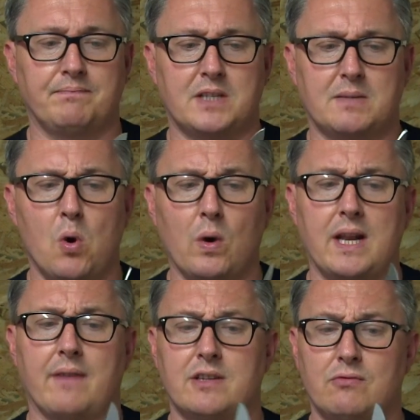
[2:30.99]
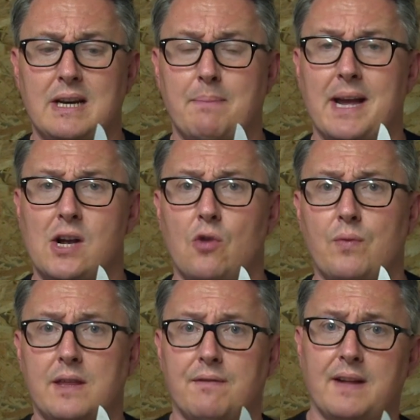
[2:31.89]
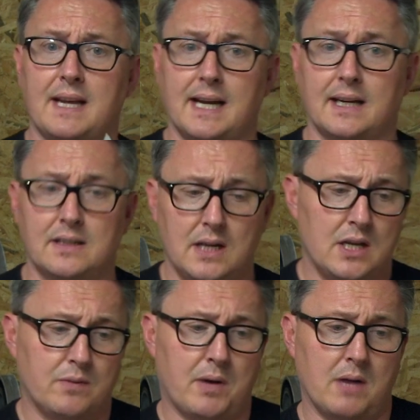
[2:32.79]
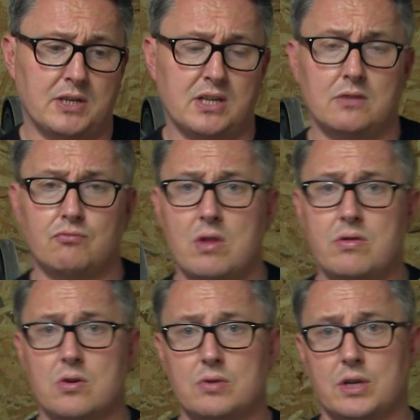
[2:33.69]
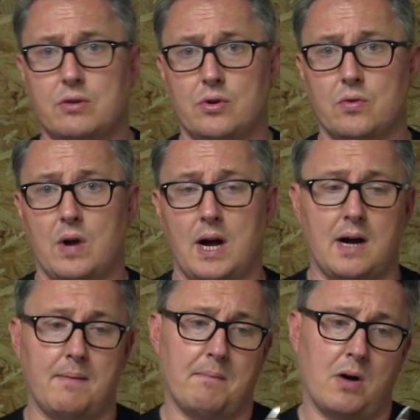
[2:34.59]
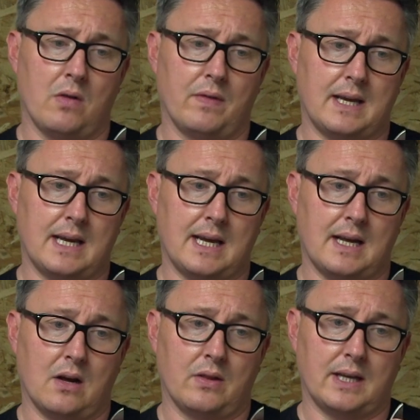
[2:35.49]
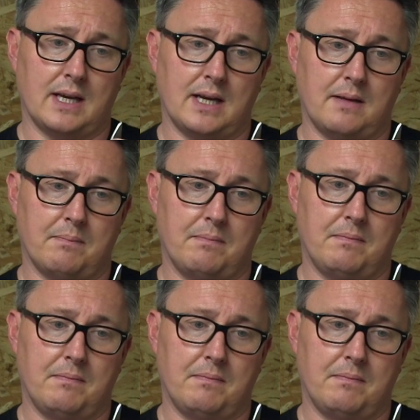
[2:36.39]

Small enough to really pick off with your finger, but I'm just going to run those through on the